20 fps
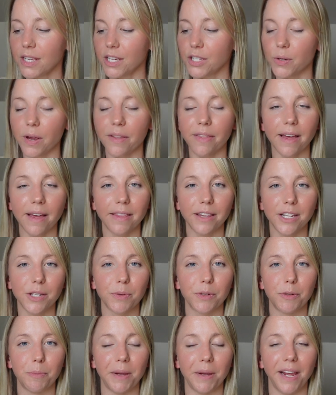So I thought
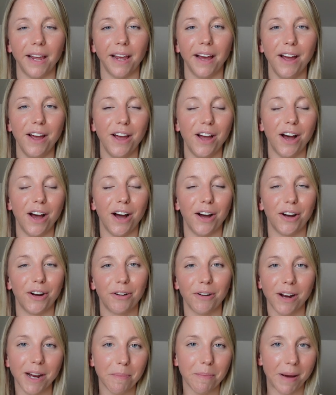this would be a
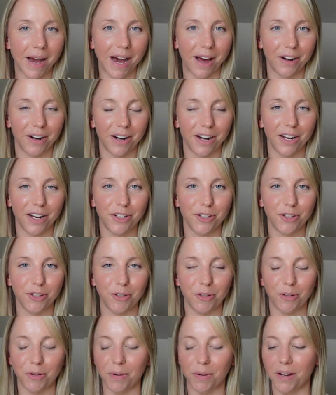great pattern
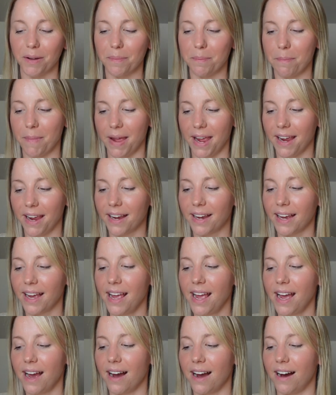to make,
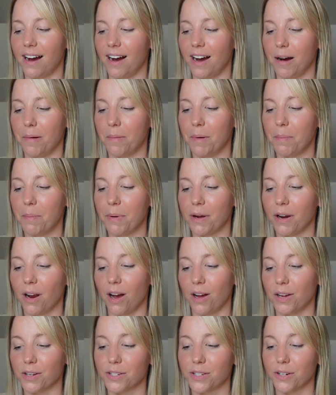um, but
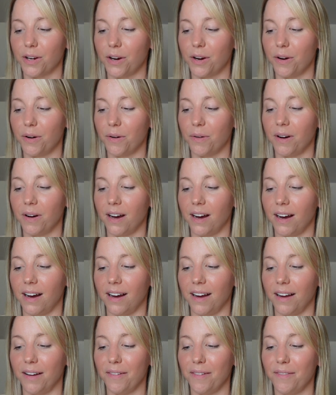also
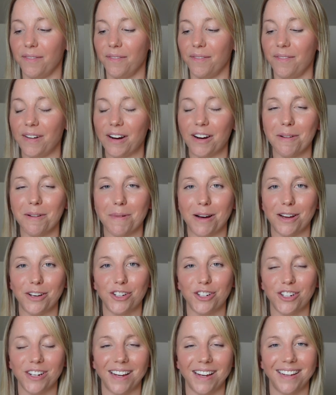uh, very
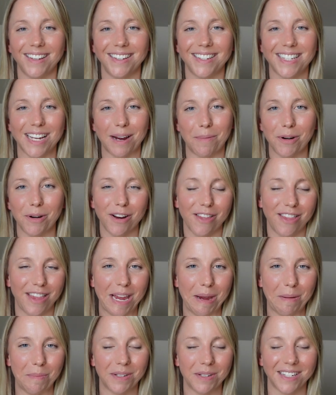much summer
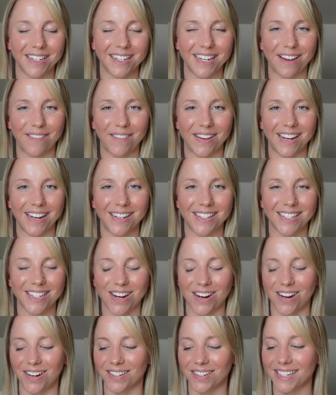themed given it's
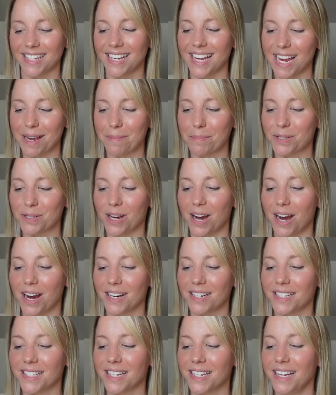called Camp
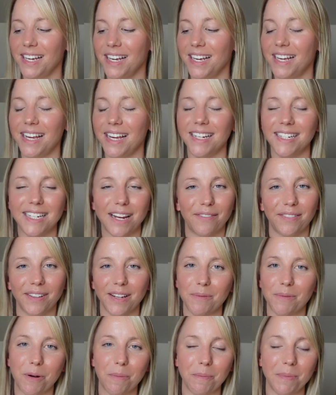Socks
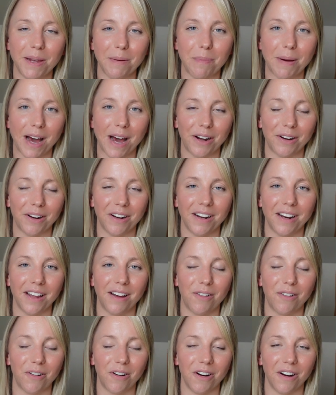definitely won't be a pattern
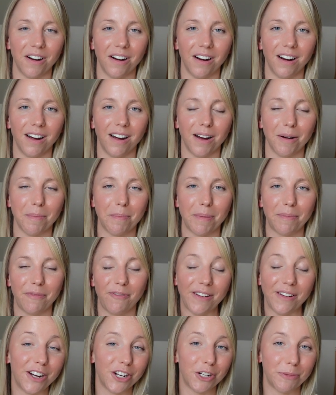or a
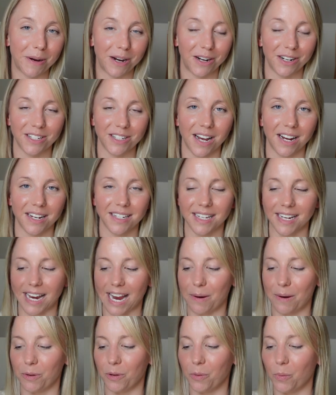finished pair of socks that
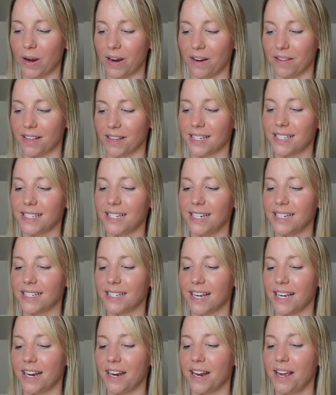I will wear this
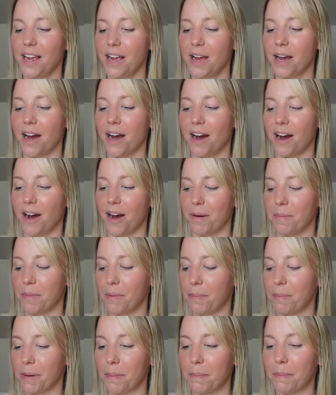season,
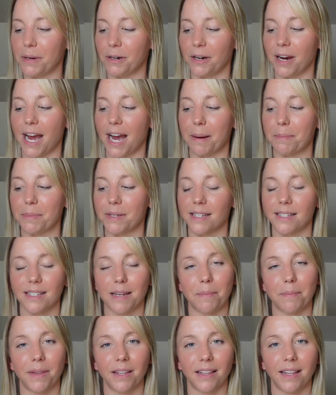um, but perhaps
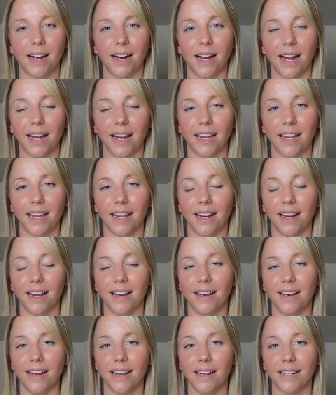something that I can
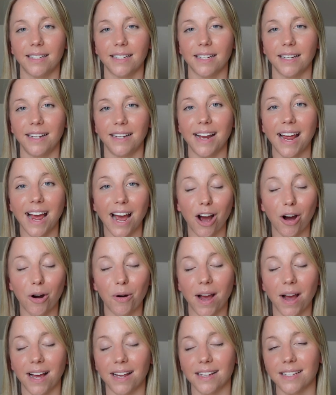knit
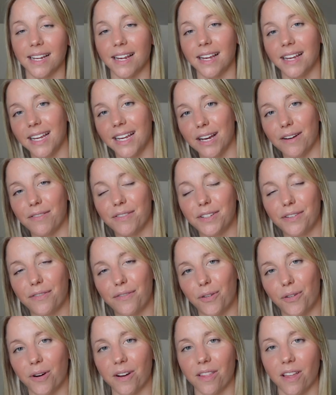now as a gift
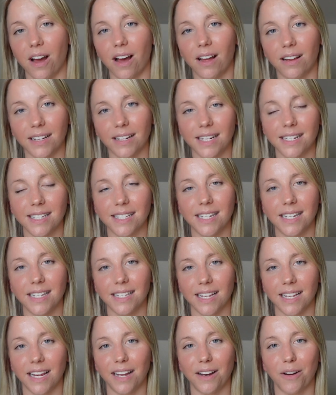for the holiday
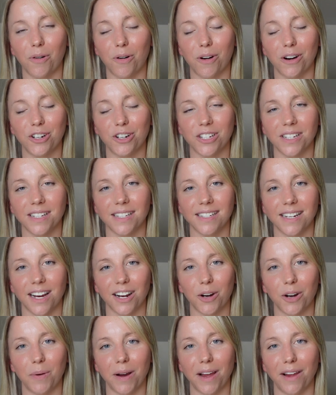season or just
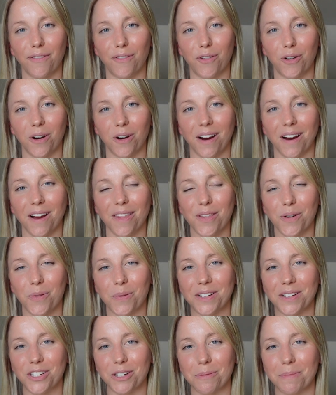tuck away for the
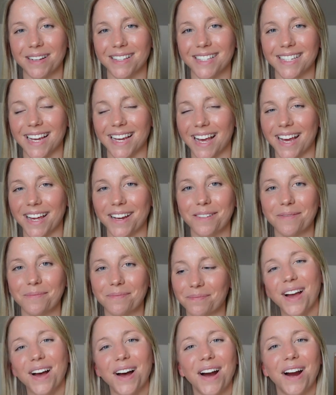winter months ahead.
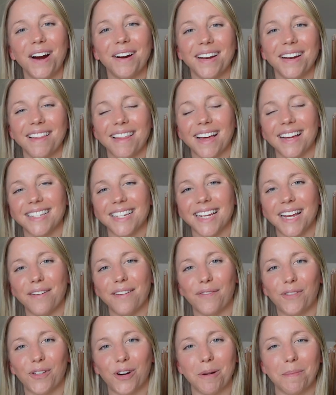Alrighty, that's
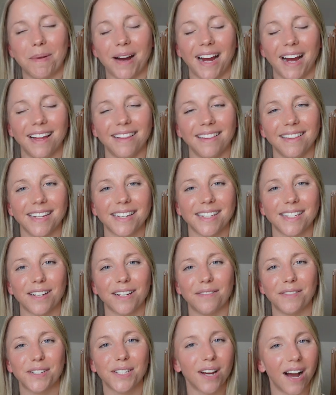it for my list
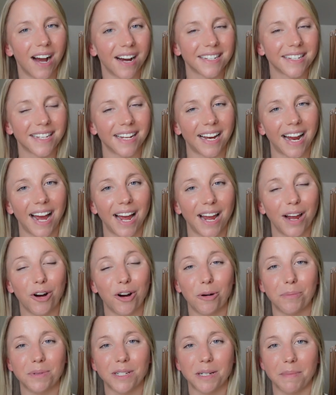of socks that I
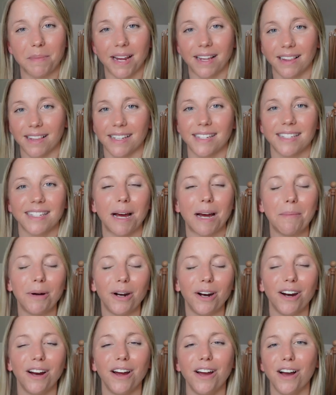hope to make this
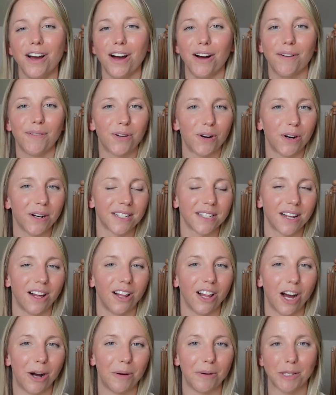summer. Of course,
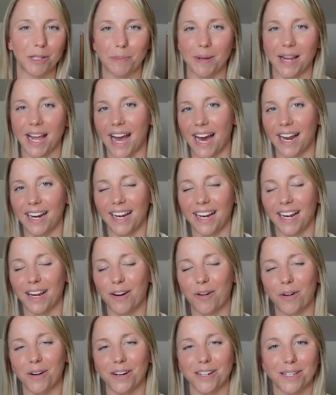I'll always be
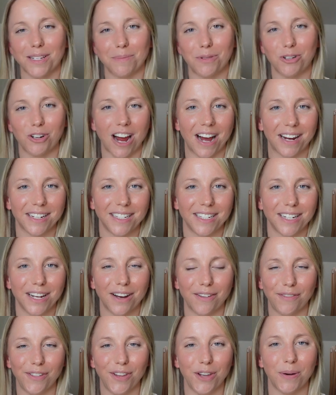adding or subtracting
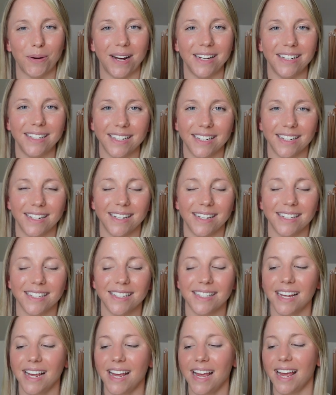a few
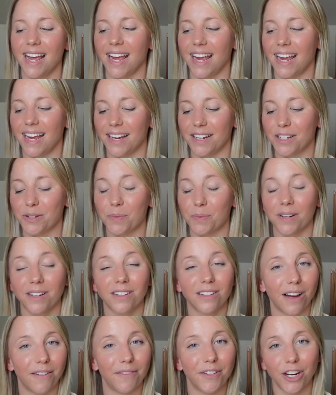ideas and
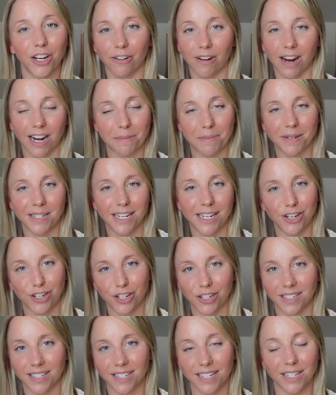would love your
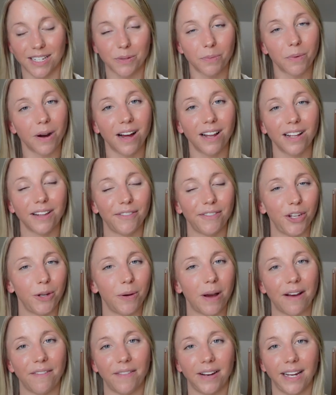recommendations as well if
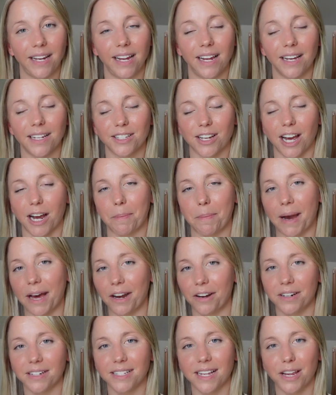you have any sock
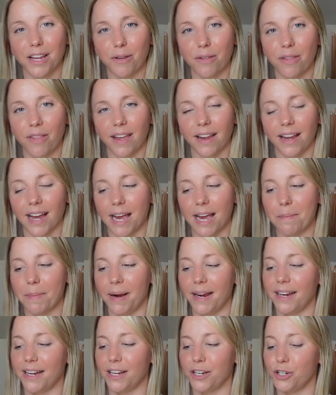patterns that you think I
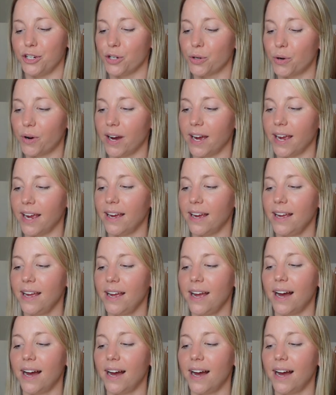might enjoy.